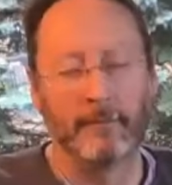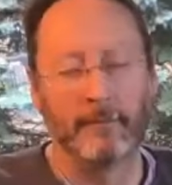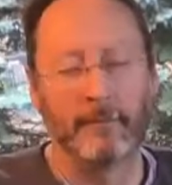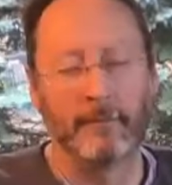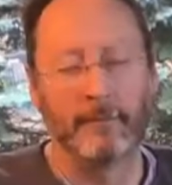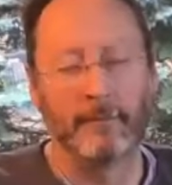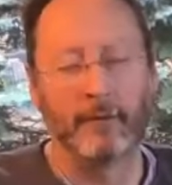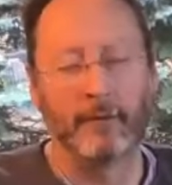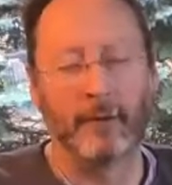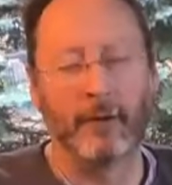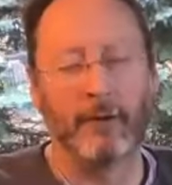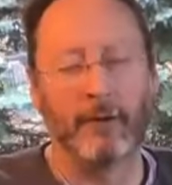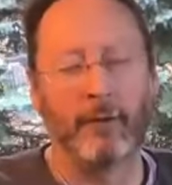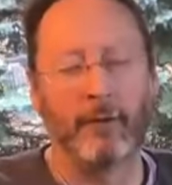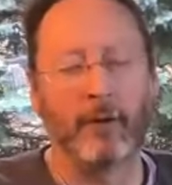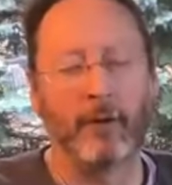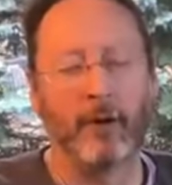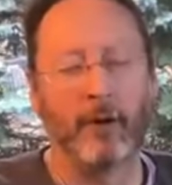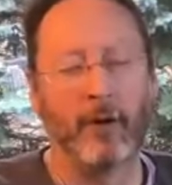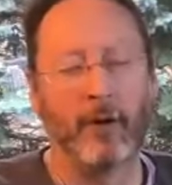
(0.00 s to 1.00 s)
Try and
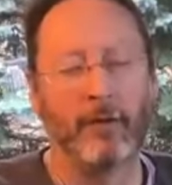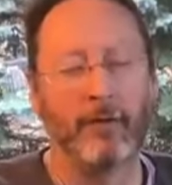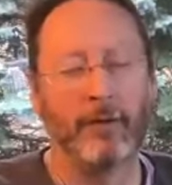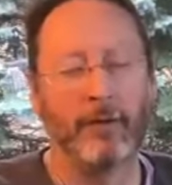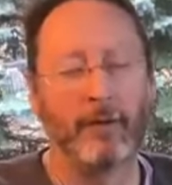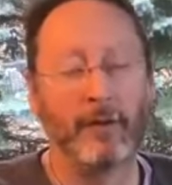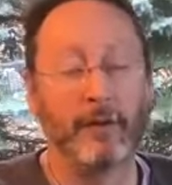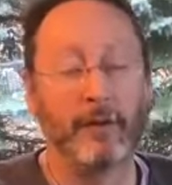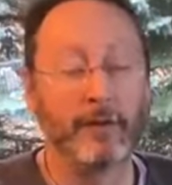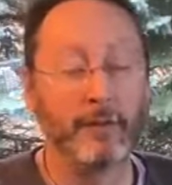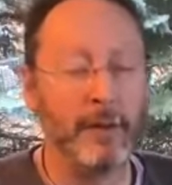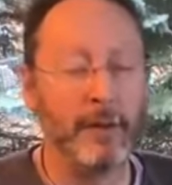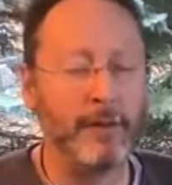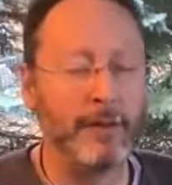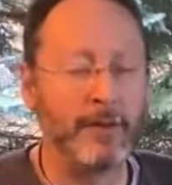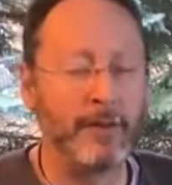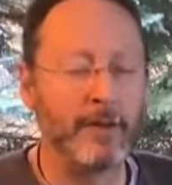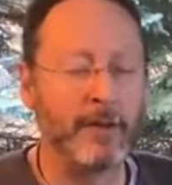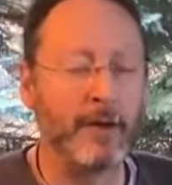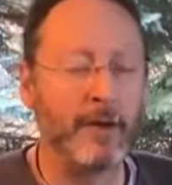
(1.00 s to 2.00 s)
recall the feelings. Maybe
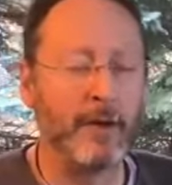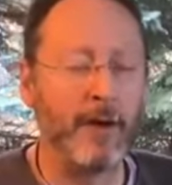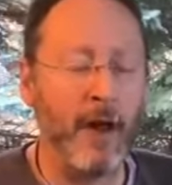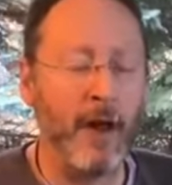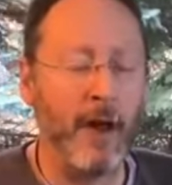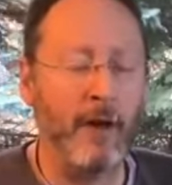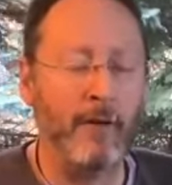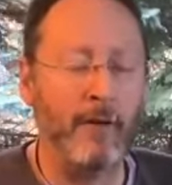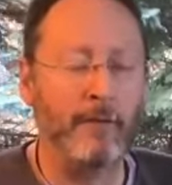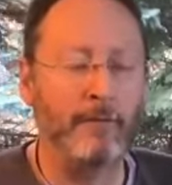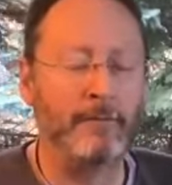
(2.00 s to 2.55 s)
it's here now.